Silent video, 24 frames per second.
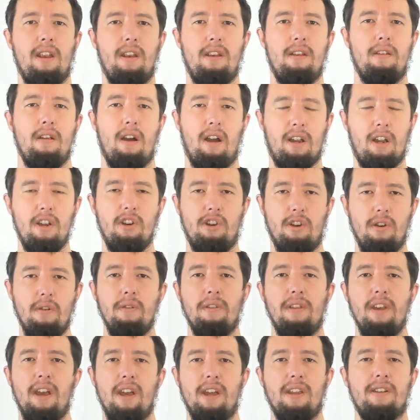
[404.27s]
could do
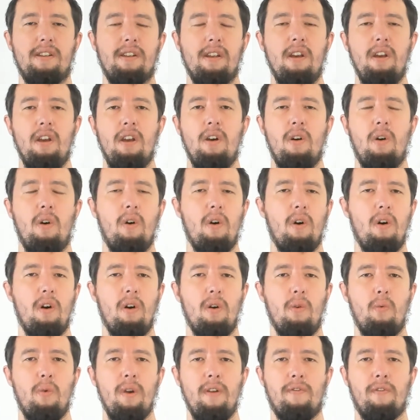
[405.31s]
this,
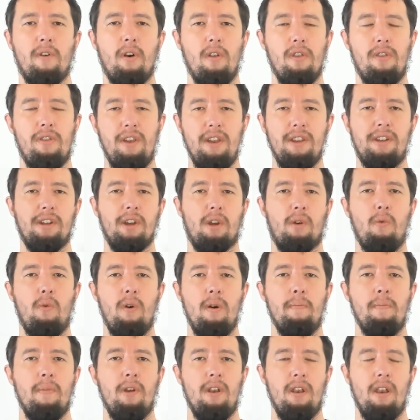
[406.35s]
or we've got this
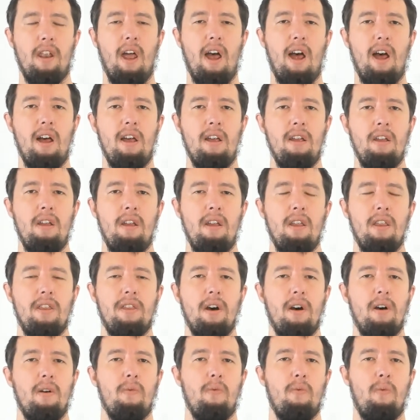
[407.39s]
equipment there
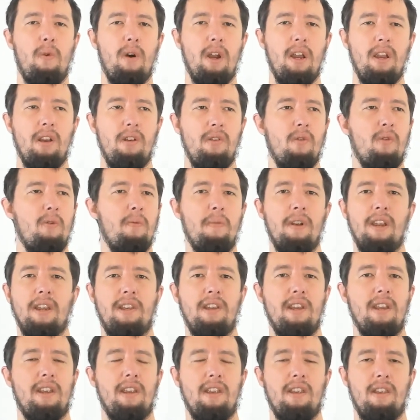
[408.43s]
that we normally
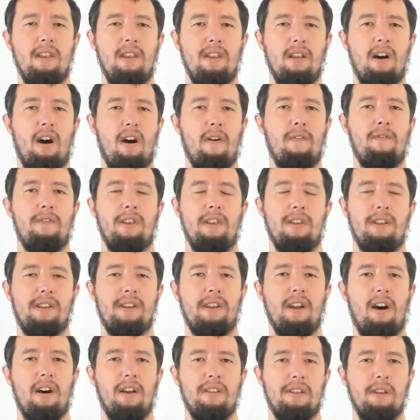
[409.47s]
did after the
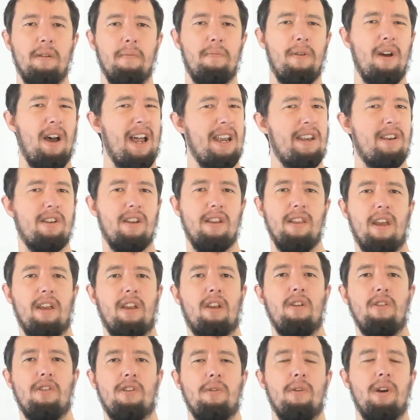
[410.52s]
starter, but actually they
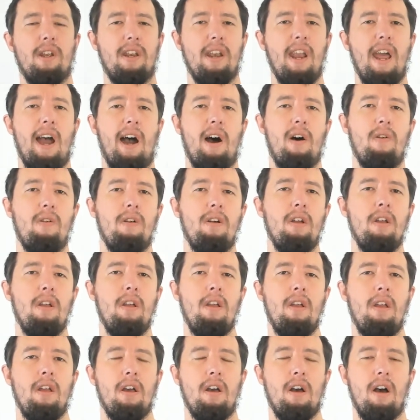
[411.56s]
could do it now
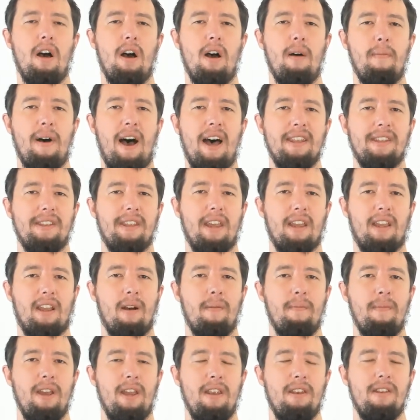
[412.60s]
as they
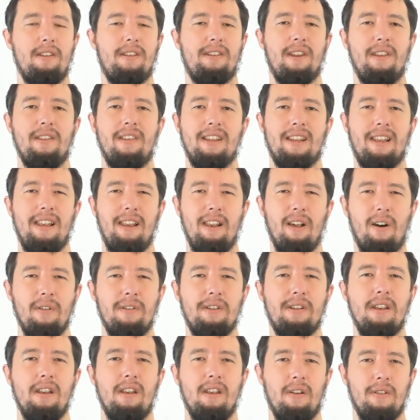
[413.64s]
come in. So there's
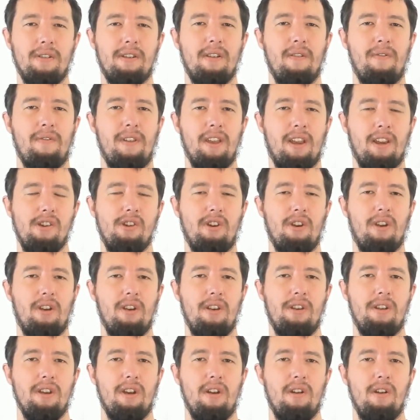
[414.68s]
lots and lots of things you can
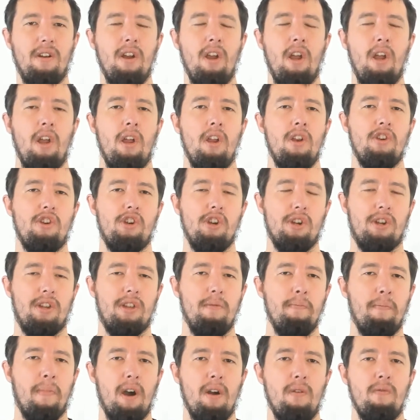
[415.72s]
do.
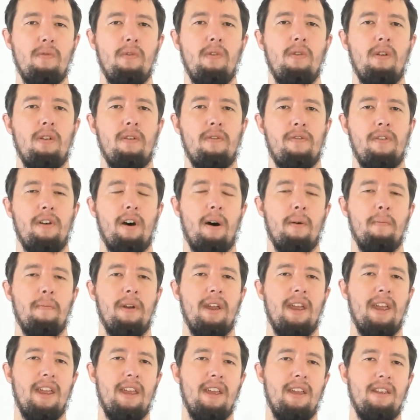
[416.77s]
Just my rule of thumb
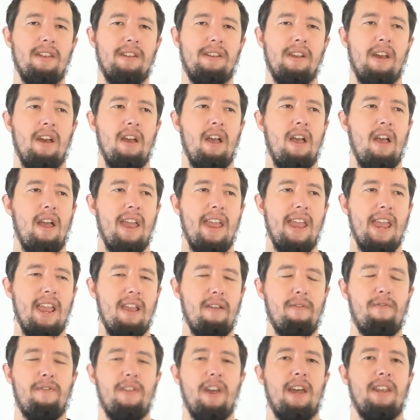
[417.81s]
is,
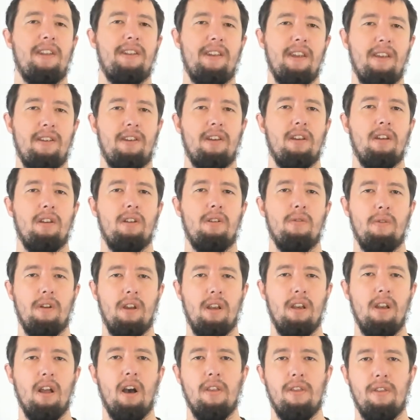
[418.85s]
if they're sitting
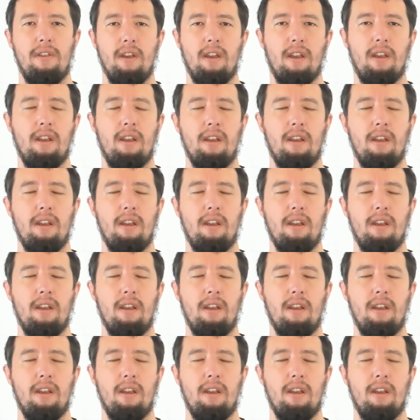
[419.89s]
doing nothing,